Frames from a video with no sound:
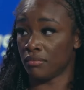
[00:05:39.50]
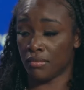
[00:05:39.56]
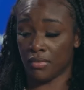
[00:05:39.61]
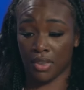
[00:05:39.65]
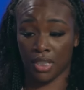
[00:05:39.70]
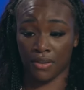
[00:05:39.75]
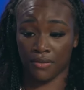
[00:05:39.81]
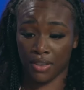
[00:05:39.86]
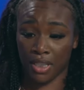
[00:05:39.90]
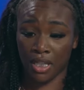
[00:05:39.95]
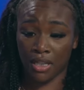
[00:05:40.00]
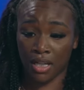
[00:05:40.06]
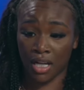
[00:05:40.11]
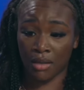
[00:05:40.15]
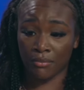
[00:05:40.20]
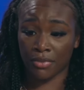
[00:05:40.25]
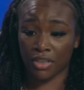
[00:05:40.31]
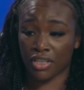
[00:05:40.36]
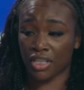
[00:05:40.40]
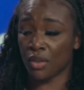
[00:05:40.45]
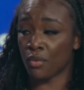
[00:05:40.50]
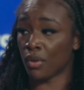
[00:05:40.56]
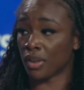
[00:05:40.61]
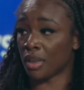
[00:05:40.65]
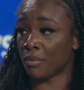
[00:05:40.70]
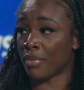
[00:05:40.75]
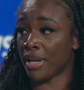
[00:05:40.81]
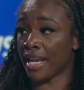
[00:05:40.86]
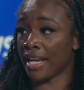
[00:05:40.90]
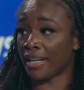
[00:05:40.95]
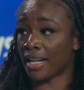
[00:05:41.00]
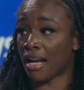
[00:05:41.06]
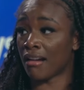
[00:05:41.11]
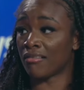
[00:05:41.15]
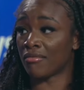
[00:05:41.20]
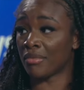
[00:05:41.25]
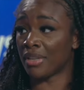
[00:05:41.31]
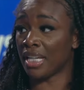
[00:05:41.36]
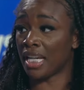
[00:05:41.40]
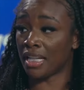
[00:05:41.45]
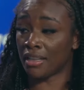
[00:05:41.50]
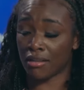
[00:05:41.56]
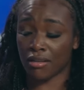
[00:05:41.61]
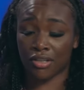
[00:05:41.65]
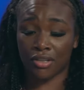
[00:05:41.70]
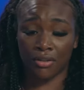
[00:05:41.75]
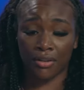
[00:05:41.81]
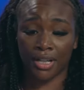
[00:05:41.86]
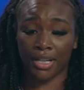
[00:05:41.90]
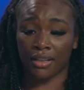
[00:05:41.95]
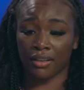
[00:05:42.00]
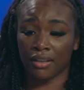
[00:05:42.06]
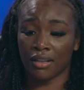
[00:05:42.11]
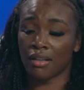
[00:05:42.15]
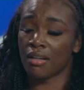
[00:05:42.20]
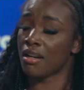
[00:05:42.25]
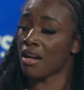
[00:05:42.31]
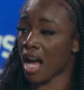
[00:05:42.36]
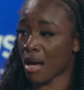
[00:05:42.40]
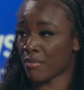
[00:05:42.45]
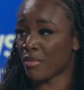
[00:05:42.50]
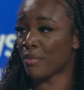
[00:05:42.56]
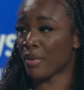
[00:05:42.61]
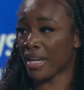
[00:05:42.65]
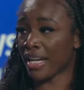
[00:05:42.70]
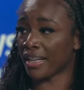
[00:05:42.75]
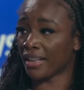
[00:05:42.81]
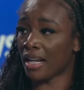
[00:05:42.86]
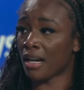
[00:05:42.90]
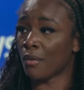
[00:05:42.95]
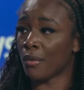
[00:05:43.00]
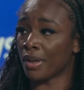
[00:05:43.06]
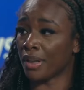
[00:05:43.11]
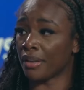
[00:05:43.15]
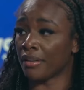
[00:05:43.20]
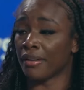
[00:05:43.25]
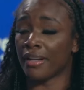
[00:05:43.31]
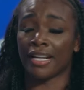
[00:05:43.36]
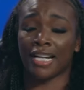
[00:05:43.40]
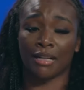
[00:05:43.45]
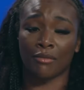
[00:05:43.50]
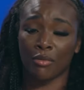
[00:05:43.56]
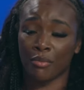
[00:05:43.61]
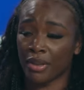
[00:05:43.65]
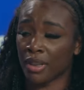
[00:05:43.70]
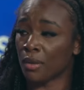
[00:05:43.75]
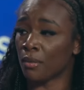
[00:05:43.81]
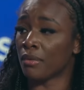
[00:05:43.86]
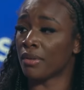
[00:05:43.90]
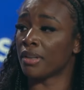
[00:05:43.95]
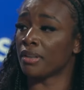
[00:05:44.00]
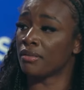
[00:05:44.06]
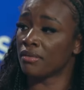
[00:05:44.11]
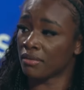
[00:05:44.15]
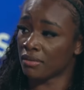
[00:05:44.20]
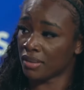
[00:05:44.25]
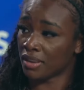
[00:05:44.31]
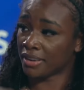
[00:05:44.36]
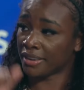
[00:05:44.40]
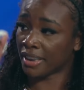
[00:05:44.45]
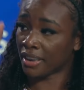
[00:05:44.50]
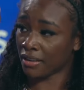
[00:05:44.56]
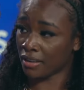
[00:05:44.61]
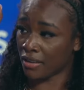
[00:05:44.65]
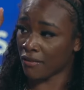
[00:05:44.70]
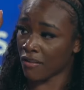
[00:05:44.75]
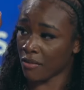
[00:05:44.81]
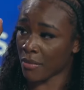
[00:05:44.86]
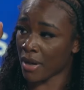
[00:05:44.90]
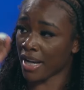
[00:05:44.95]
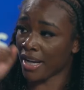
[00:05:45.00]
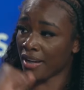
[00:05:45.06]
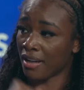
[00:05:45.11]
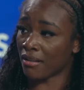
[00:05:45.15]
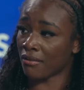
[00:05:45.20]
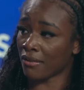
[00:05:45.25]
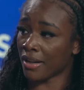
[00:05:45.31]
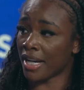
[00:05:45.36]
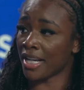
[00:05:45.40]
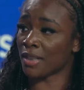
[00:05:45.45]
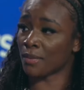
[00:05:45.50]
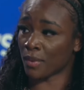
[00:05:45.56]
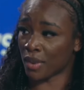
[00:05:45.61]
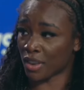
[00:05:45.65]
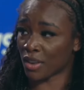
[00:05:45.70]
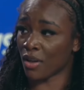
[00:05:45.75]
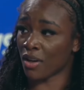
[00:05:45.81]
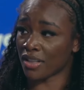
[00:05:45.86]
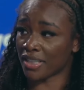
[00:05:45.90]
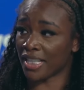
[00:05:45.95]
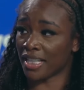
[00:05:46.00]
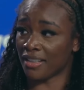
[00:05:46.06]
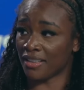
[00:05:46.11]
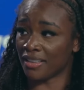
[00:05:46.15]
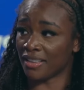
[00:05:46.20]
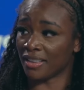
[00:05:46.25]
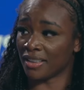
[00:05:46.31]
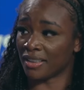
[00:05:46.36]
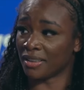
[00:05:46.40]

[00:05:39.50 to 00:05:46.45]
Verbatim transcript: if she comes and she want to bang it out with me in Detroit, I'm going to bang it out with her, and I'm going to be the one standing there with my hand raised when it's all said and done.